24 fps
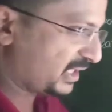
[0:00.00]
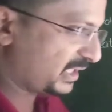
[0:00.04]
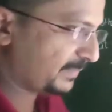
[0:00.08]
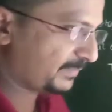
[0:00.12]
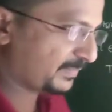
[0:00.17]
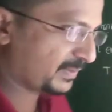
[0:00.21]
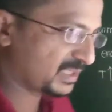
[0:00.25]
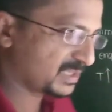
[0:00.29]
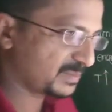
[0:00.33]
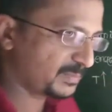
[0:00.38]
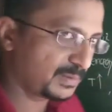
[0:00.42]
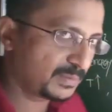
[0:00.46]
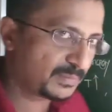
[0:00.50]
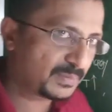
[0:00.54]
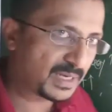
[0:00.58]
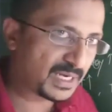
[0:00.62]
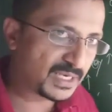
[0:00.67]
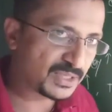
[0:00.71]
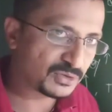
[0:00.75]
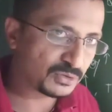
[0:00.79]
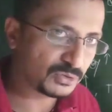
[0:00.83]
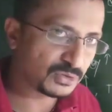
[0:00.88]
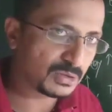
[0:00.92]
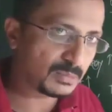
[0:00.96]
difference between
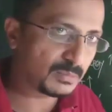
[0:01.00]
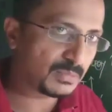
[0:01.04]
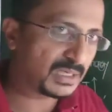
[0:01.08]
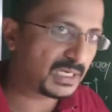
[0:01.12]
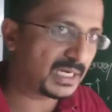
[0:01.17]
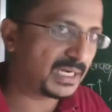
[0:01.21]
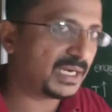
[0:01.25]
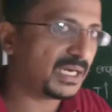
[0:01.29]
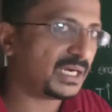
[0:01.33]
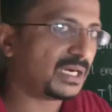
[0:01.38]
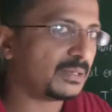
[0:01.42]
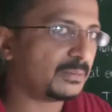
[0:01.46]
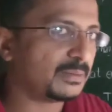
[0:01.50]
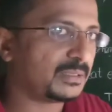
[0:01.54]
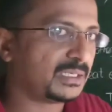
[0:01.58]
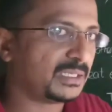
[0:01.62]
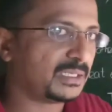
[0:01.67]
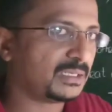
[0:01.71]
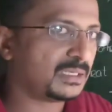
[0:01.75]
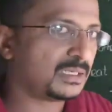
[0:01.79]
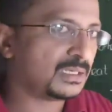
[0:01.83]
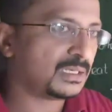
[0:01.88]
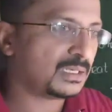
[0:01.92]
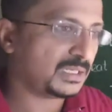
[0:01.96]
isothermal and
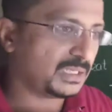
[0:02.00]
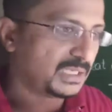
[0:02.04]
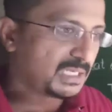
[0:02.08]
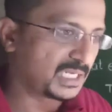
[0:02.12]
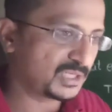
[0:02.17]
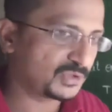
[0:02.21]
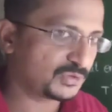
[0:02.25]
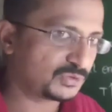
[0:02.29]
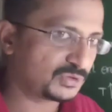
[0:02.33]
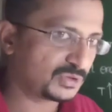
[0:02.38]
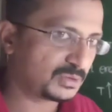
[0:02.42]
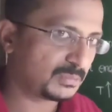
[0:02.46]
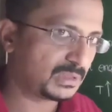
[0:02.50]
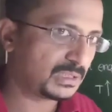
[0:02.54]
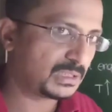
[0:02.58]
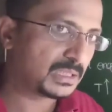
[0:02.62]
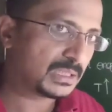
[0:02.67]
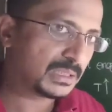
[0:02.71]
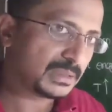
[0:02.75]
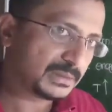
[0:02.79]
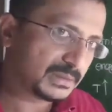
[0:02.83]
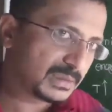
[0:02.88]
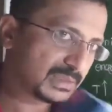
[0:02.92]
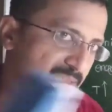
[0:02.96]
adiabatic, in isothermal
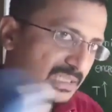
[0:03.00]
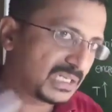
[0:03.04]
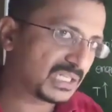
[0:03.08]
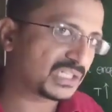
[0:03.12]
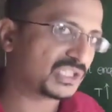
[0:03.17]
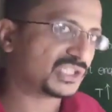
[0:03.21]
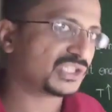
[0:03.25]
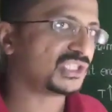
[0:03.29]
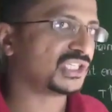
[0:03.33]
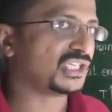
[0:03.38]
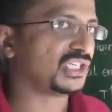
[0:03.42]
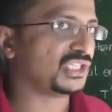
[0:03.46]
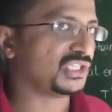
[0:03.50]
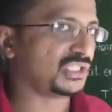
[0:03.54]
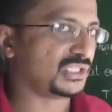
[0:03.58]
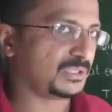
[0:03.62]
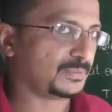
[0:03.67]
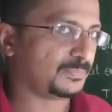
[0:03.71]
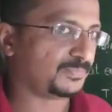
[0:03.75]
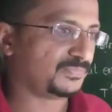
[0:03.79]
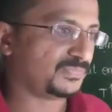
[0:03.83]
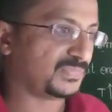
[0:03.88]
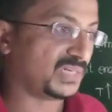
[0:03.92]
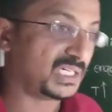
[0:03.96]
there is an exchange,
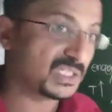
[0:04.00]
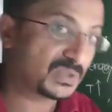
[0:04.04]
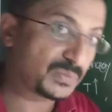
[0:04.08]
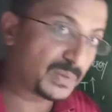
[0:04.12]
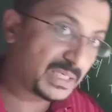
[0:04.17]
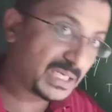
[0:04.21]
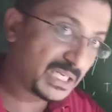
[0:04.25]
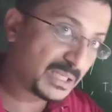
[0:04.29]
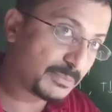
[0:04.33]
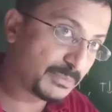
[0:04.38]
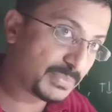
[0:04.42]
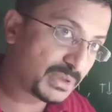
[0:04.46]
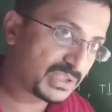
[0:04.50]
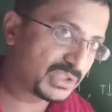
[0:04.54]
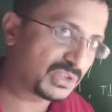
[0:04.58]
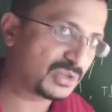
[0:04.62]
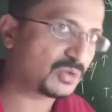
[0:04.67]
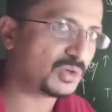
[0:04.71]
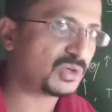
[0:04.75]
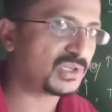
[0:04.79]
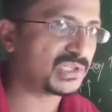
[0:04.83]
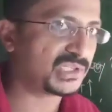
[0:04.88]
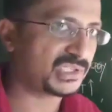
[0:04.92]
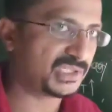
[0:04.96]
that's why temperature
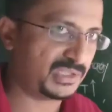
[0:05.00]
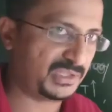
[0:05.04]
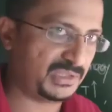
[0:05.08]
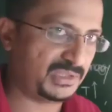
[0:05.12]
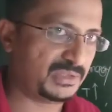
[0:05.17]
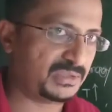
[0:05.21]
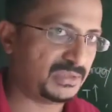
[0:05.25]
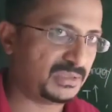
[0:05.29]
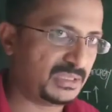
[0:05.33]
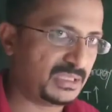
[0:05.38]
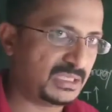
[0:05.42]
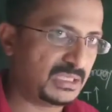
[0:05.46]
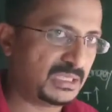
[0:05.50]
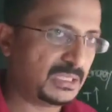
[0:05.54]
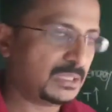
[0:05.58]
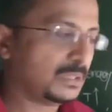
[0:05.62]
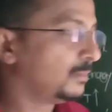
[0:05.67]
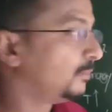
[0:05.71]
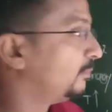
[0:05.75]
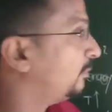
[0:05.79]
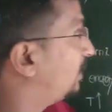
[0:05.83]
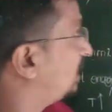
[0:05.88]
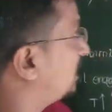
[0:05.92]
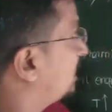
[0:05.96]
constant.
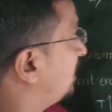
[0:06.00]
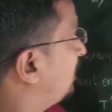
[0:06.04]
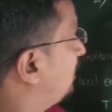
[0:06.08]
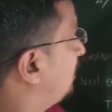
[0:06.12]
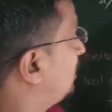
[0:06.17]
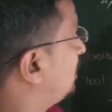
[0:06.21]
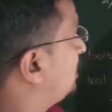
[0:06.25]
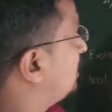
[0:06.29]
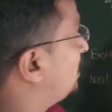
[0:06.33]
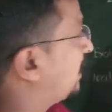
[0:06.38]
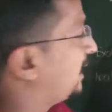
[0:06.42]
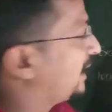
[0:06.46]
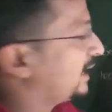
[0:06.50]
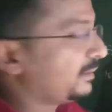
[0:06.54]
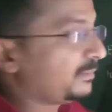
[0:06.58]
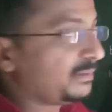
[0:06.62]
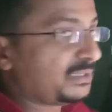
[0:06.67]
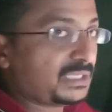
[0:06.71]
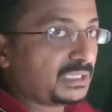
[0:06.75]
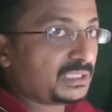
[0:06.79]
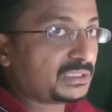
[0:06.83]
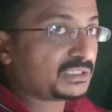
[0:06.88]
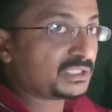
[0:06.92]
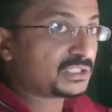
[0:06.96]
But in
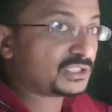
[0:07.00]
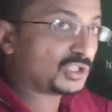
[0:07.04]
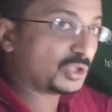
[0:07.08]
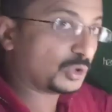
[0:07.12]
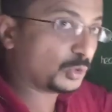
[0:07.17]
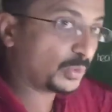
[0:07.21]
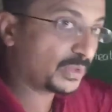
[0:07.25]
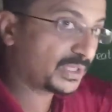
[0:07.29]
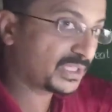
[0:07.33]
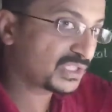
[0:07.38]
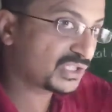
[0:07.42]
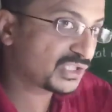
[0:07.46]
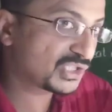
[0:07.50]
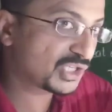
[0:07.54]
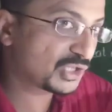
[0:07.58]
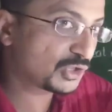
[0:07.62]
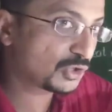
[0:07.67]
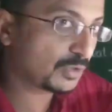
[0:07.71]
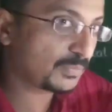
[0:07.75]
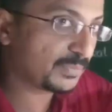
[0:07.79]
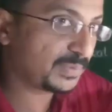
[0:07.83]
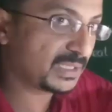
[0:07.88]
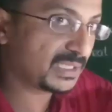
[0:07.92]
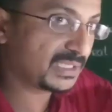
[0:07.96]
adiabatic there is no exchange
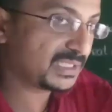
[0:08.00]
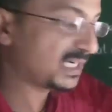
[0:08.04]
of heat,